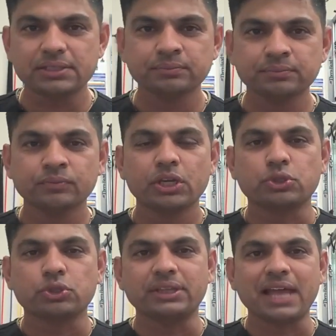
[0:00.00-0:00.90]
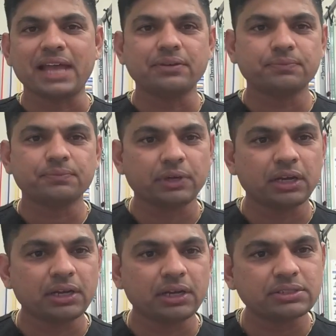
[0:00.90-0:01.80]
So in that
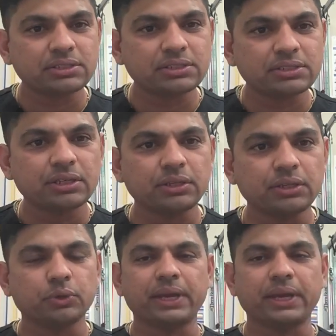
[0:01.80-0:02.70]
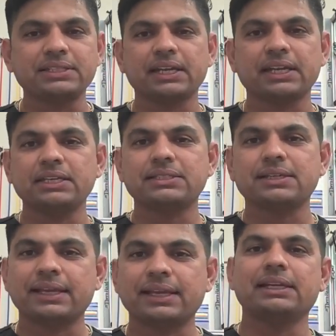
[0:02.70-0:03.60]
stage, you basically start
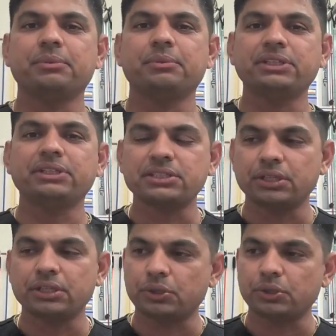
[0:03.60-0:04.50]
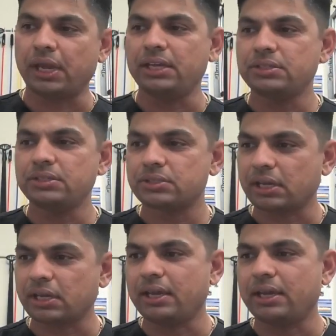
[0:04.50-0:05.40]
getting limitation in the range, okay,
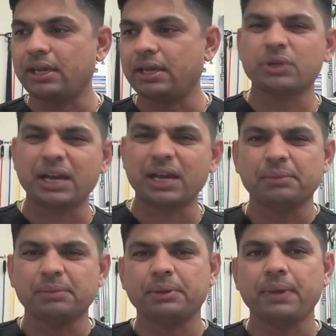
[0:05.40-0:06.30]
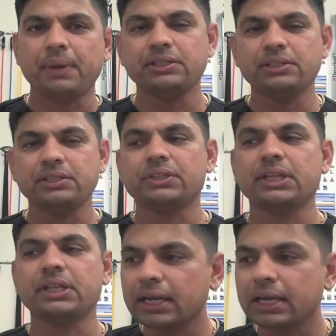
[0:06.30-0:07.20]
and you got a little bit pain here and there.
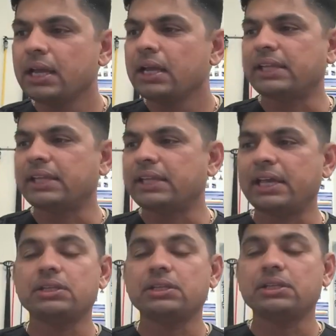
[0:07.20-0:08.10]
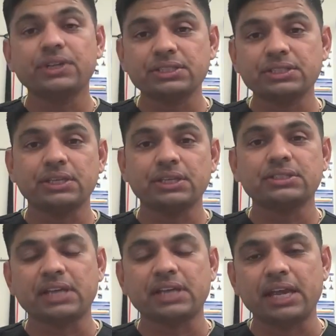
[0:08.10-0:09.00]
Then the freezing stage,
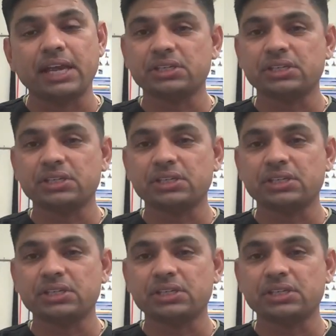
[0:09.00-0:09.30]
which is like,